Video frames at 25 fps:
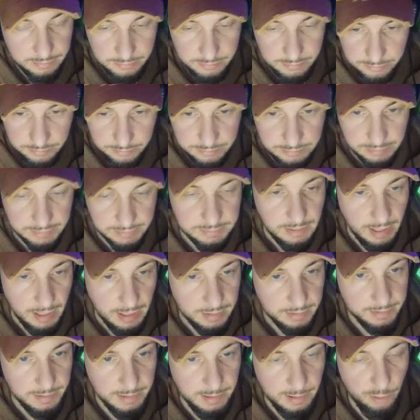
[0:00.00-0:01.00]
does
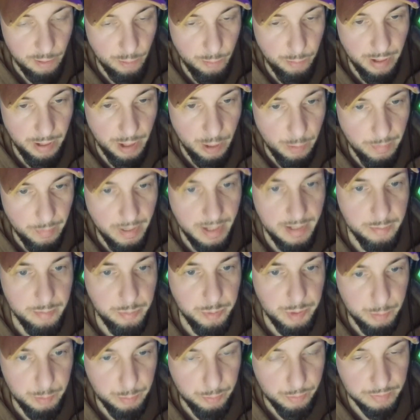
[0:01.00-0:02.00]
not care about my
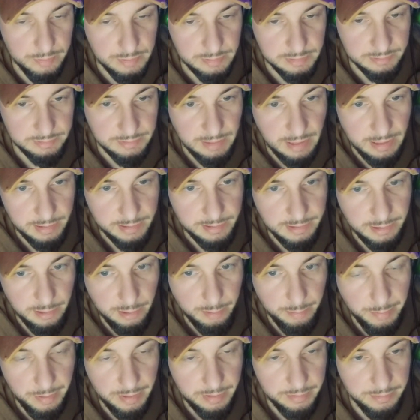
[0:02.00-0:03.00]
people, does not
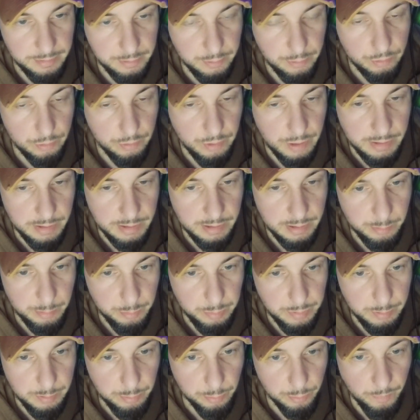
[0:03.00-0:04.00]
care about the Ukrainian
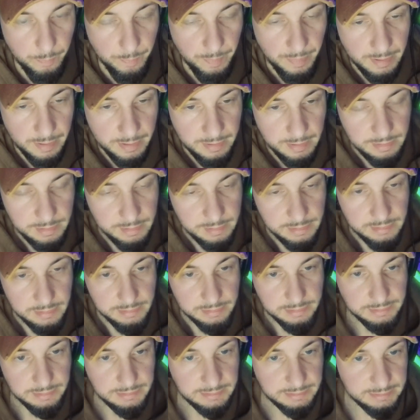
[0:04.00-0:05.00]
people,
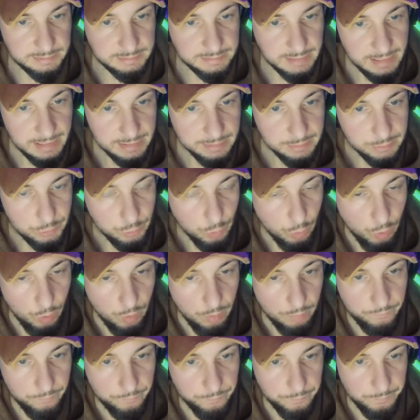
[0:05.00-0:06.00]
sends
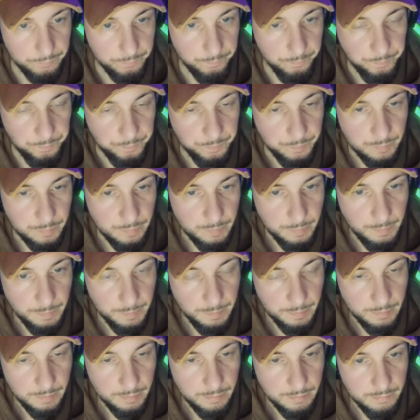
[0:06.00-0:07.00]
off,
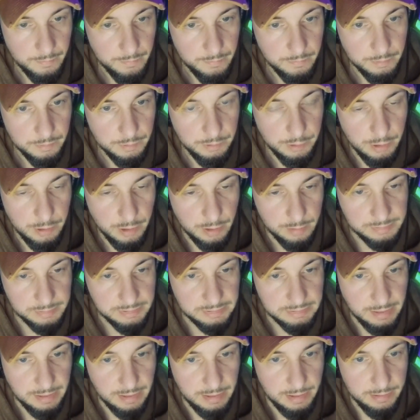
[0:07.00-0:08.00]
you know what I'm
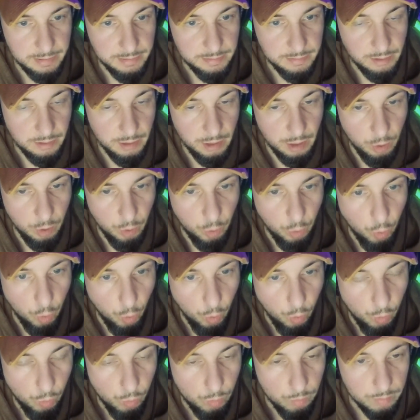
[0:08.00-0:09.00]
saying, a
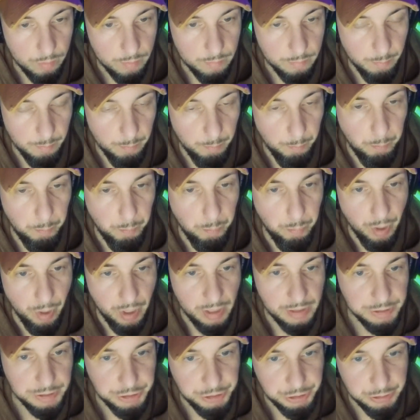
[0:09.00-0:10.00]
whole
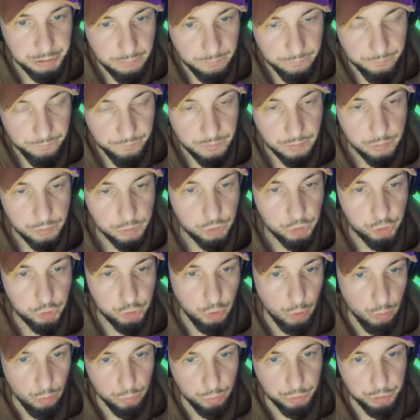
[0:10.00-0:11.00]
bunch of
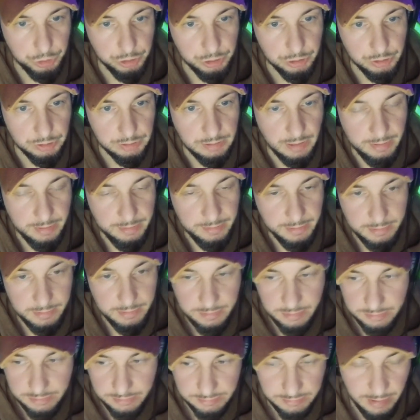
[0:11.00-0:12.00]
soldiers. I
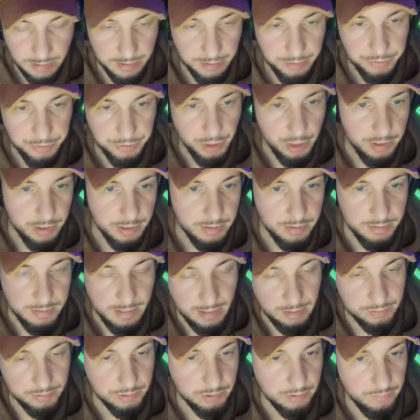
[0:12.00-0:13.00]
think there's like
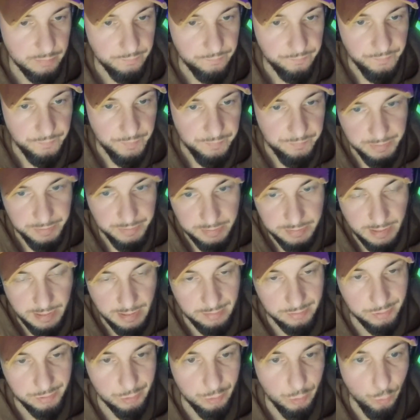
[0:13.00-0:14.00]
30,000 or
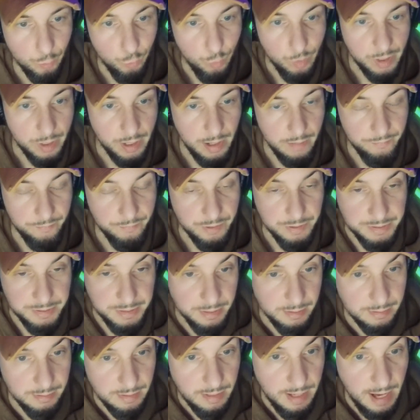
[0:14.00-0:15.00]
50,000 or whatever,
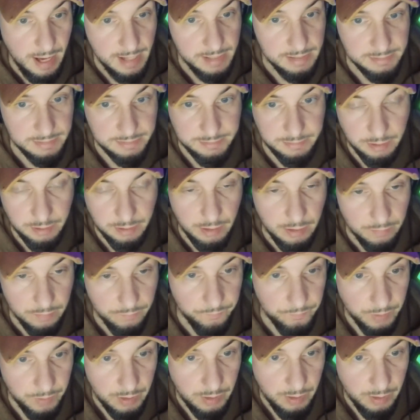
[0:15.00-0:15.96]
the last of